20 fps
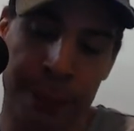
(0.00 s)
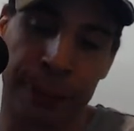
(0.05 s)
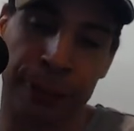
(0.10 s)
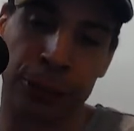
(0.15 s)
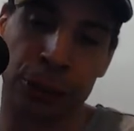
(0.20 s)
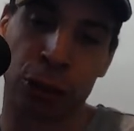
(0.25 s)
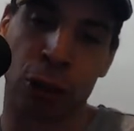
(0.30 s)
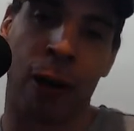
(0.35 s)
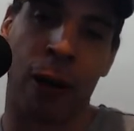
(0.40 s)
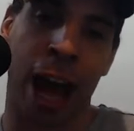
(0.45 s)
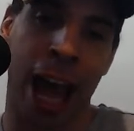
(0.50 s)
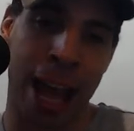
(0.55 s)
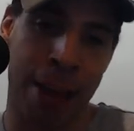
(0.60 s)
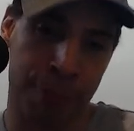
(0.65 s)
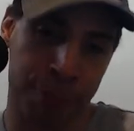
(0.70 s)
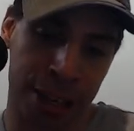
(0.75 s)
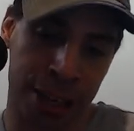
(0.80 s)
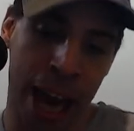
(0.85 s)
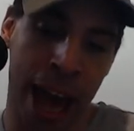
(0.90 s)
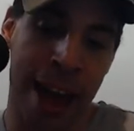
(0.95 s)
So I've
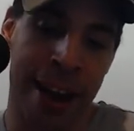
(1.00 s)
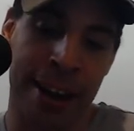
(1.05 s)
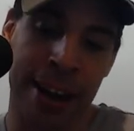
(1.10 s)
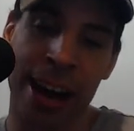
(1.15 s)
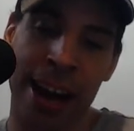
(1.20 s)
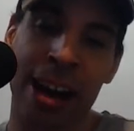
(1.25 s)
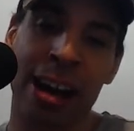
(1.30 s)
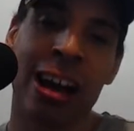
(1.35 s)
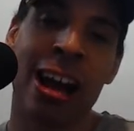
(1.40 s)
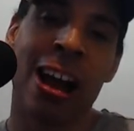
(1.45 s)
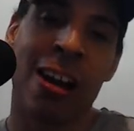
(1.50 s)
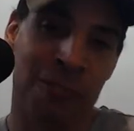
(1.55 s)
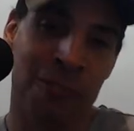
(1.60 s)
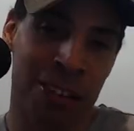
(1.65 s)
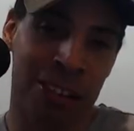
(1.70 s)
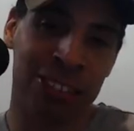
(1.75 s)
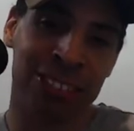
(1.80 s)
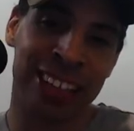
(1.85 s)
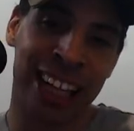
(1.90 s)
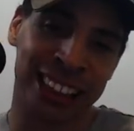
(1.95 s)
been on a real
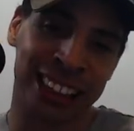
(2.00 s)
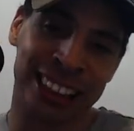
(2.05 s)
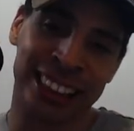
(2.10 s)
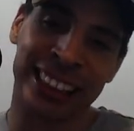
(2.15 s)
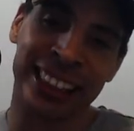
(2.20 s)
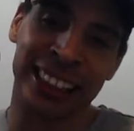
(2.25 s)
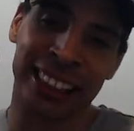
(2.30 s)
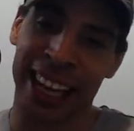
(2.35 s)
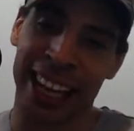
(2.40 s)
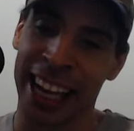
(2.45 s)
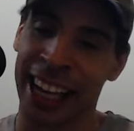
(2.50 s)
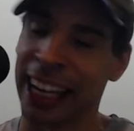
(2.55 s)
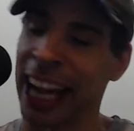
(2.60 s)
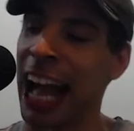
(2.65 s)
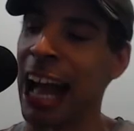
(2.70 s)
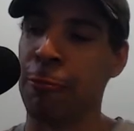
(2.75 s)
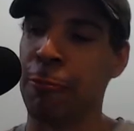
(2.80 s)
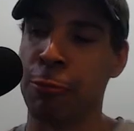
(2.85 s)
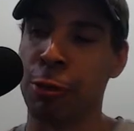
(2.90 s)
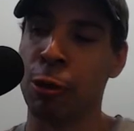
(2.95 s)
Destiny kick.
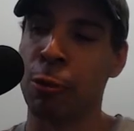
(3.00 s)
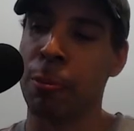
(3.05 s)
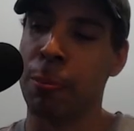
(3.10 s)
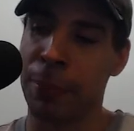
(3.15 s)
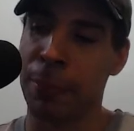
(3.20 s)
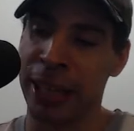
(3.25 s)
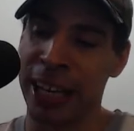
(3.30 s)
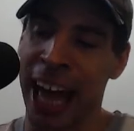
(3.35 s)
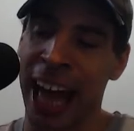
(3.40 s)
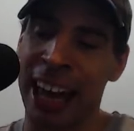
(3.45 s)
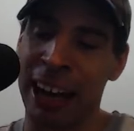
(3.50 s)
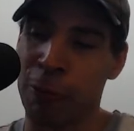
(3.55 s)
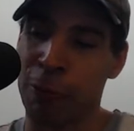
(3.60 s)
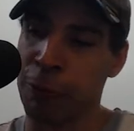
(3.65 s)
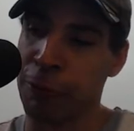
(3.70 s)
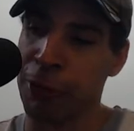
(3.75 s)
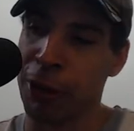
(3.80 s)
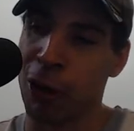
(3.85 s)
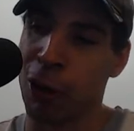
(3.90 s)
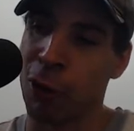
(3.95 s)
I've been on a
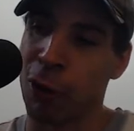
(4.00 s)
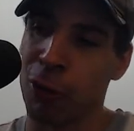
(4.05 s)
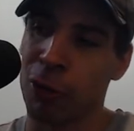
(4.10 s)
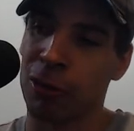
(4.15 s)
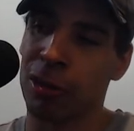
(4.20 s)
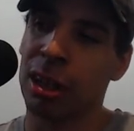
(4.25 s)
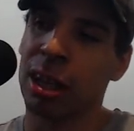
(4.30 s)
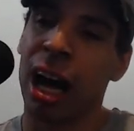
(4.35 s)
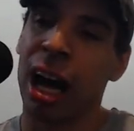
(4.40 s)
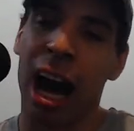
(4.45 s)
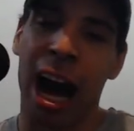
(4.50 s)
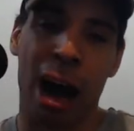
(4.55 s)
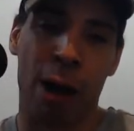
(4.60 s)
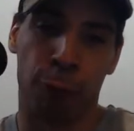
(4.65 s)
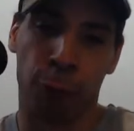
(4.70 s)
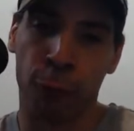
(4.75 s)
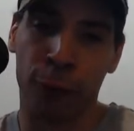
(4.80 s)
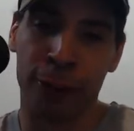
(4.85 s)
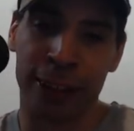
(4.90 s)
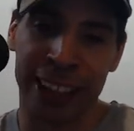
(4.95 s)
real
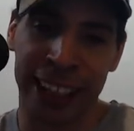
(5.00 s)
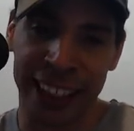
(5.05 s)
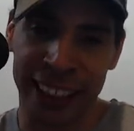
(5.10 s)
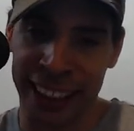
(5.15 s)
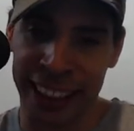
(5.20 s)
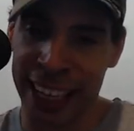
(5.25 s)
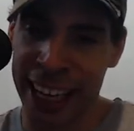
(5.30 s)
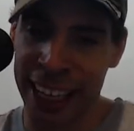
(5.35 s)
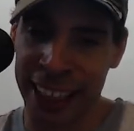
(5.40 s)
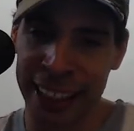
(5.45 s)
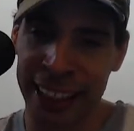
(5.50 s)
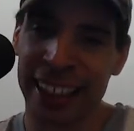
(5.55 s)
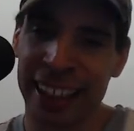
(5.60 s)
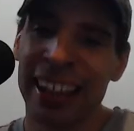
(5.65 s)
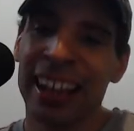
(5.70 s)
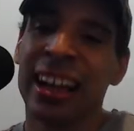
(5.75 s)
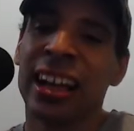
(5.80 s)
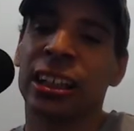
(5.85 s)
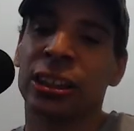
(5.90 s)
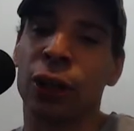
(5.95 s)
Fortnite kick.
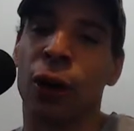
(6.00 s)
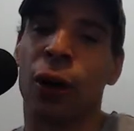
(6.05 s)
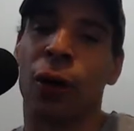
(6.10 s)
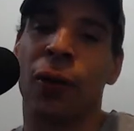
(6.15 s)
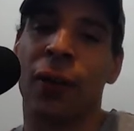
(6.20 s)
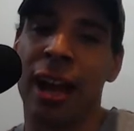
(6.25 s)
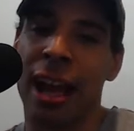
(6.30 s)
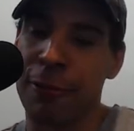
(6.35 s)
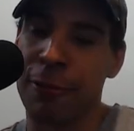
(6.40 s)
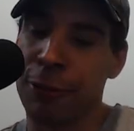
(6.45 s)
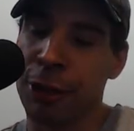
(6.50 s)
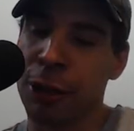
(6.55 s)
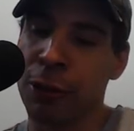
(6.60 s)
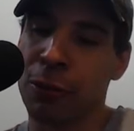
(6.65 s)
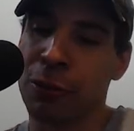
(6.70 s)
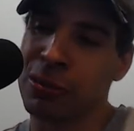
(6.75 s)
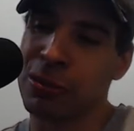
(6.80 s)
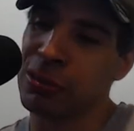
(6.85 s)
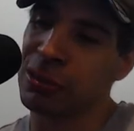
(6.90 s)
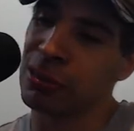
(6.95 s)
So if
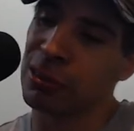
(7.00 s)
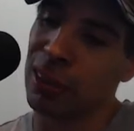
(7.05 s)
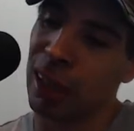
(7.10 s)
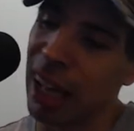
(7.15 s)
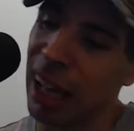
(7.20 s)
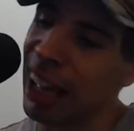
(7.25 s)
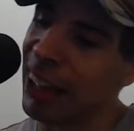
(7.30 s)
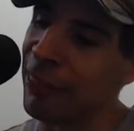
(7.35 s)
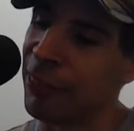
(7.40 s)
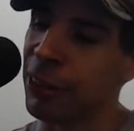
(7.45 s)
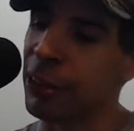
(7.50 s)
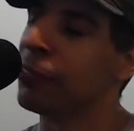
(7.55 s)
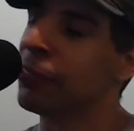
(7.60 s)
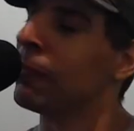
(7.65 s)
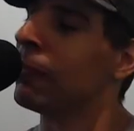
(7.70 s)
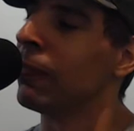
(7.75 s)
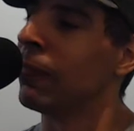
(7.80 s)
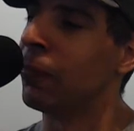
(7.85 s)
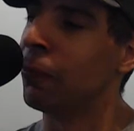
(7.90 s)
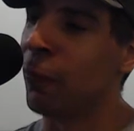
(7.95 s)
you
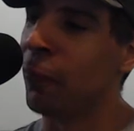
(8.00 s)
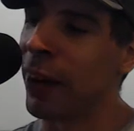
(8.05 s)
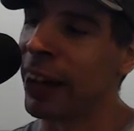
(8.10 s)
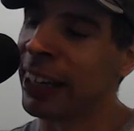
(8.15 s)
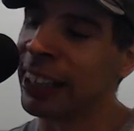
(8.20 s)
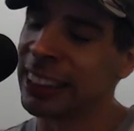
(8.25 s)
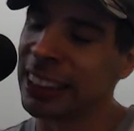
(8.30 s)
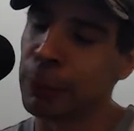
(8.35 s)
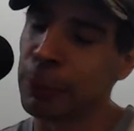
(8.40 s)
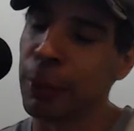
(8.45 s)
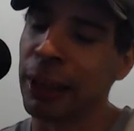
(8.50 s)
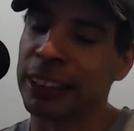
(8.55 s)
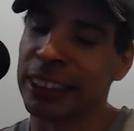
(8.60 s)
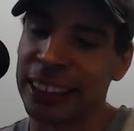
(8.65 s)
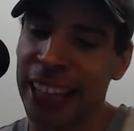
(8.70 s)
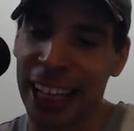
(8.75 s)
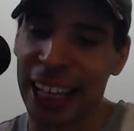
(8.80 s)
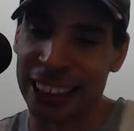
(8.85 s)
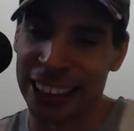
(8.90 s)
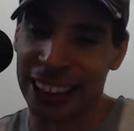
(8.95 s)
want to see my
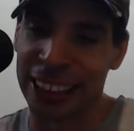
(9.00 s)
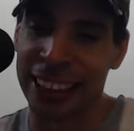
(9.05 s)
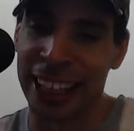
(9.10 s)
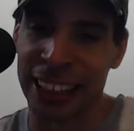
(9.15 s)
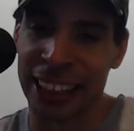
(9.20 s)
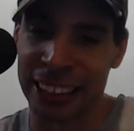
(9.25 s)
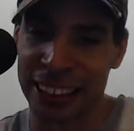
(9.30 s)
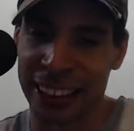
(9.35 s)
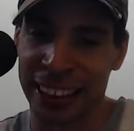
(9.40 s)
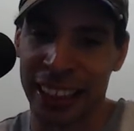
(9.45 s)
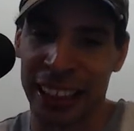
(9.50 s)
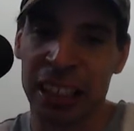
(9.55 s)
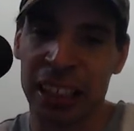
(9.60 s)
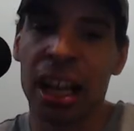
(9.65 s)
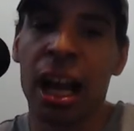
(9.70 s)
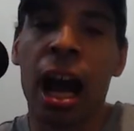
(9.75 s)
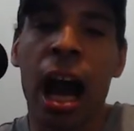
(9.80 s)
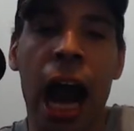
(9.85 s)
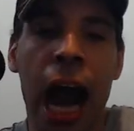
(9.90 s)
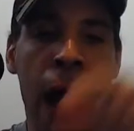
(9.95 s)
stats on Destiny,
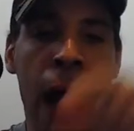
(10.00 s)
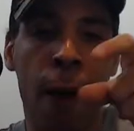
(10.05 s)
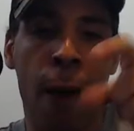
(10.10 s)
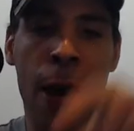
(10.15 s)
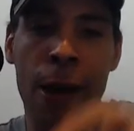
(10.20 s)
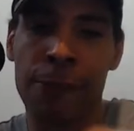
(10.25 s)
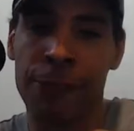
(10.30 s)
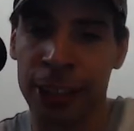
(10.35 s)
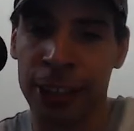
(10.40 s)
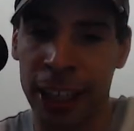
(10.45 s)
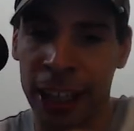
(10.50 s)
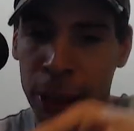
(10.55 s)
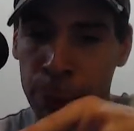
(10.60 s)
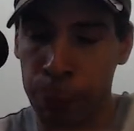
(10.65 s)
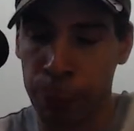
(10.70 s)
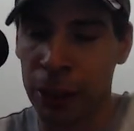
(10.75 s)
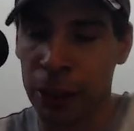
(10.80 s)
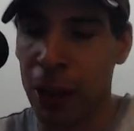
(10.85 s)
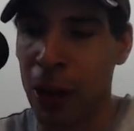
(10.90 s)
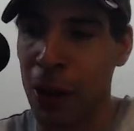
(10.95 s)
I'll have a link
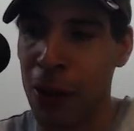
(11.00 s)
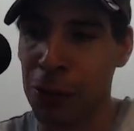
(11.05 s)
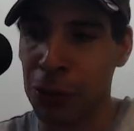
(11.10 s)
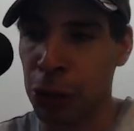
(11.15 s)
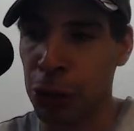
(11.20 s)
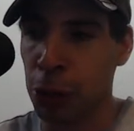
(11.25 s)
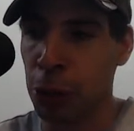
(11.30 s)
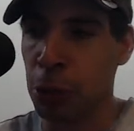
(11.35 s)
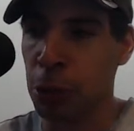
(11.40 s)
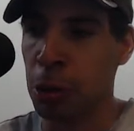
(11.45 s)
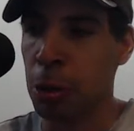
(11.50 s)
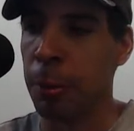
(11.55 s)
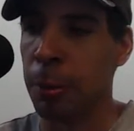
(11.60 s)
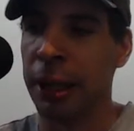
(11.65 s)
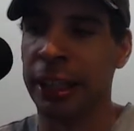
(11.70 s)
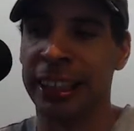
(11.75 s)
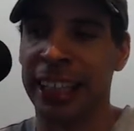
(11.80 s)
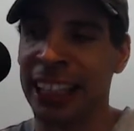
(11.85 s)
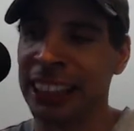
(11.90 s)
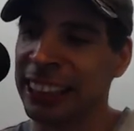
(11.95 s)
below to my
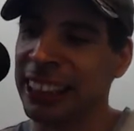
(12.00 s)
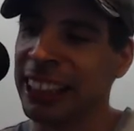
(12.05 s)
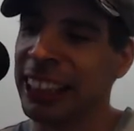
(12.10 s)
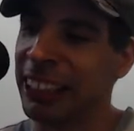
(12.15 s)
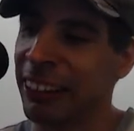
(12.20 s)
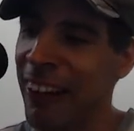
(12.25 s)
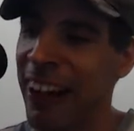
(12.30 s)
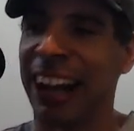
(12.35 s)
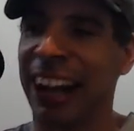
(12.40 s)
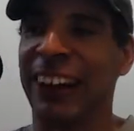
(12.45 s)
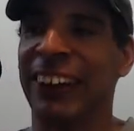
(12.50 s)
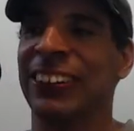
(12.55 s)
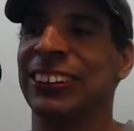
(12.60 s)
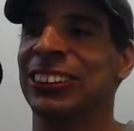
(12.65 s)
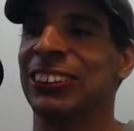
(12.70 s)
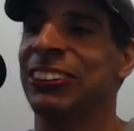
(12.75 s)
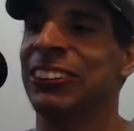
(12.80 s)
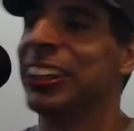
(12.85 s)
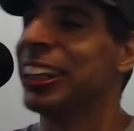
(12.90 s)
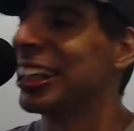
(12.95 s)
Destiny tracker so
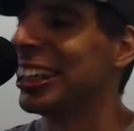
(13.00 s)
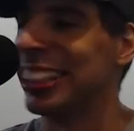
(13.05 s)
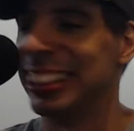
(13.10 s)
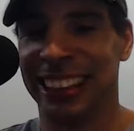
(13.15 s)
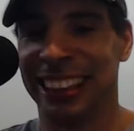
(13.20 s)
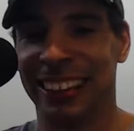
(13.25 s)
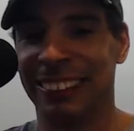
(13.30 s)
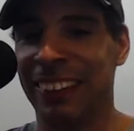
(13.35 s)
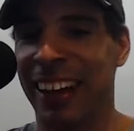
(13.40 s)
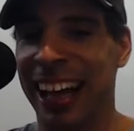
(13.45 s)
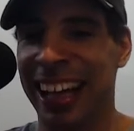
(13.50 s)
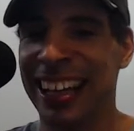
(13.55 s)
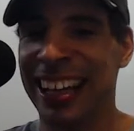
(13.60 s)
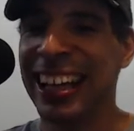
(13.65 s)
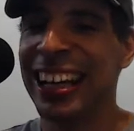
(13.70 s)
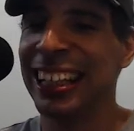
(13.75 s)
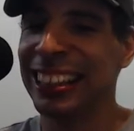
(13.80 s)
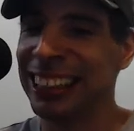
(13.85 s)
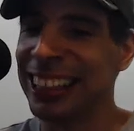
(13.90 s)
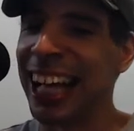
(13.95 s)
you can see my
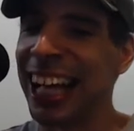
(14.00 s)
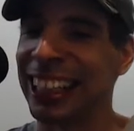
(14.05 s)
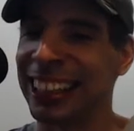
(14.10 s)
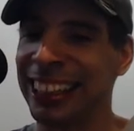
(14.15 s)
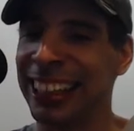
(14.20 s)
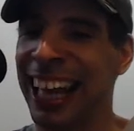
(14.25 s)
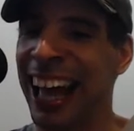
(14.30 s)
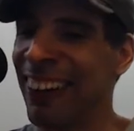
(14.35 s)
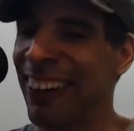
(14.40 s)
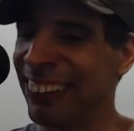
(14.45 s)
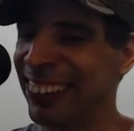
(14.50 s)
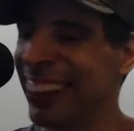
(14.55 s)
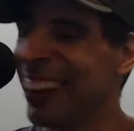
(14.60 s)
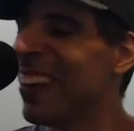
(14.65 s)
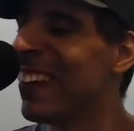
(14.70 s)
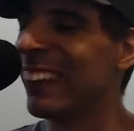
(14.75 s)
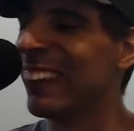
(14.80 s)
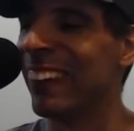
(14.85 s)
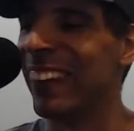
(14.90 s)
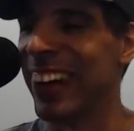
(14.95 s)
stats and how
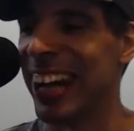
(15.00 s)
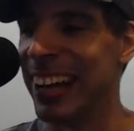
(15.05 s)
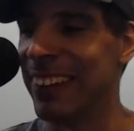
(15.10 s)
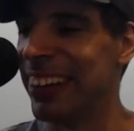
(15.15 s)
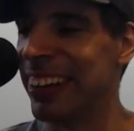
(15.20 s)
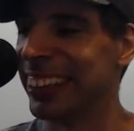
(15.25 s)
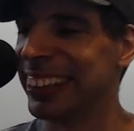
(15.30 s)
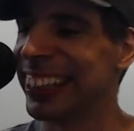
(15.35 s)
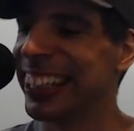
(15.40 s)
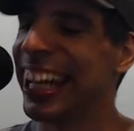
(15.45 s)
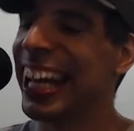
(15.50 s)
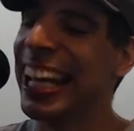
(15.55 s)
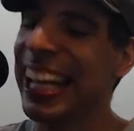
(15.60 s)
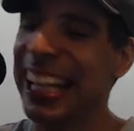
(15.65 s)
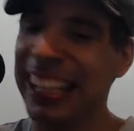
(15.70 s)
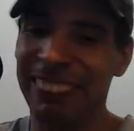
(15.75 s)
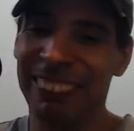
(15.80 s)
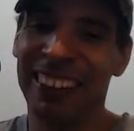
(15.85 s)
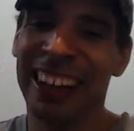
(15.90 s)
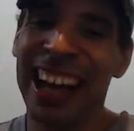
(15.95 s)
terrible I am at the
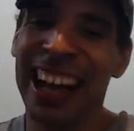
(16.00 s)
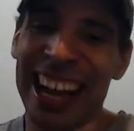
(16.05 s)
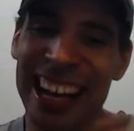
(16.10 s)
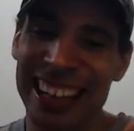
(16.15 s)
game.